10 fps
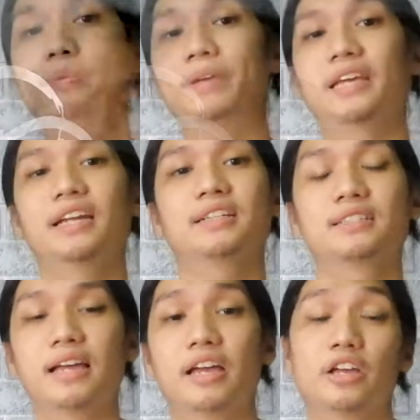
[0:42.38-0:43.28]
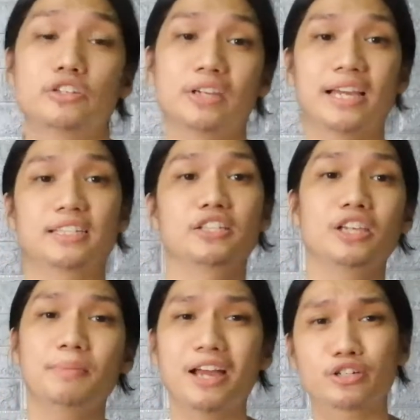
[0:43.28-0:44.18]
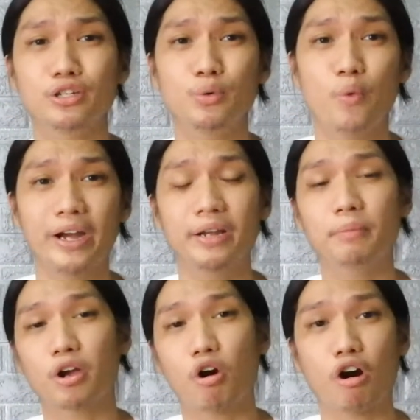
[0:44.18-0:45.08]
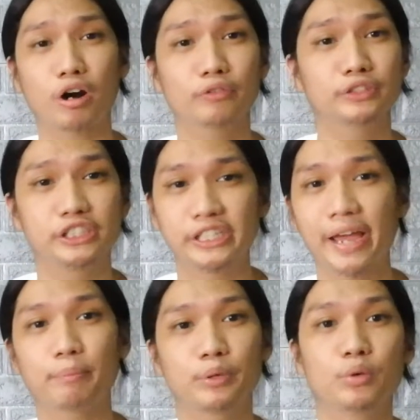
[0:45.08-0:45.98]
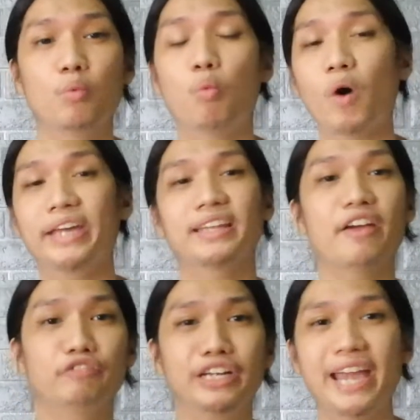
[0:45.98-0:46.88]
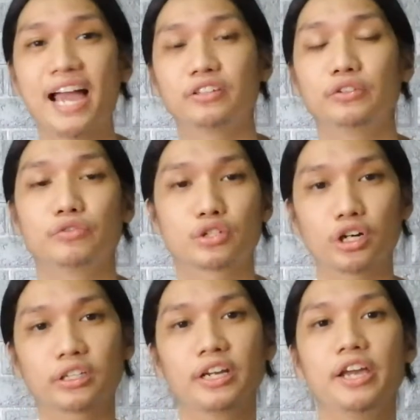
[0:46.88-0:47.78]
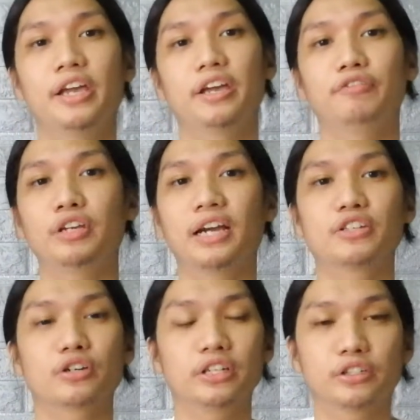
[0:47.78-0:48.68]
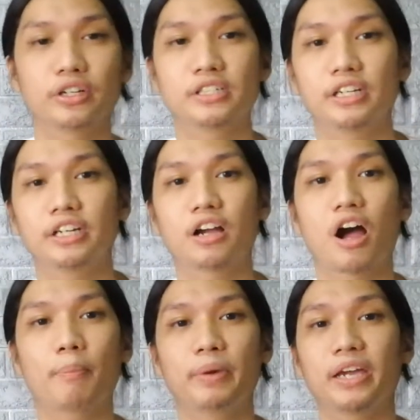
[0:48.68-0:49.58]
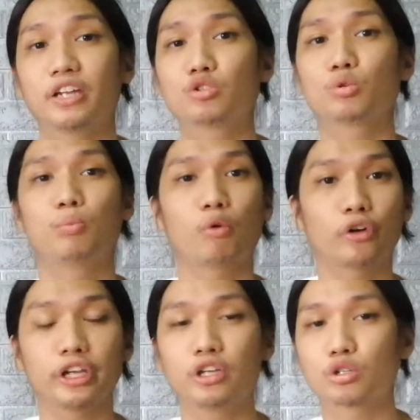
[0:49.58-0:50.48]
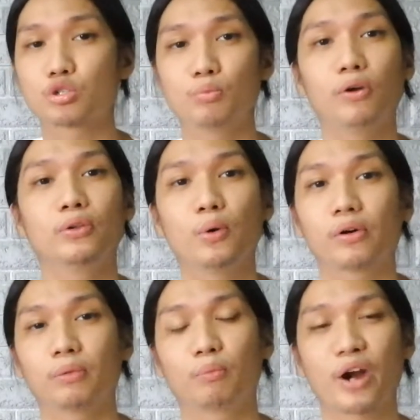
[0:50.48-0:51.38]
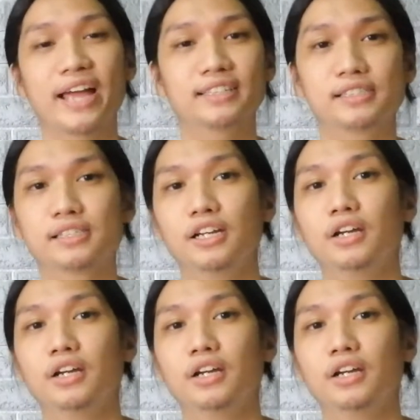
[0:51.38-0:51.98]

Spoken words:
begin, as you guys can see, I'm actually wearing my Heart of a Champion white Everyday Active shirt. If you guys are interested in copying and supporting your small local brands,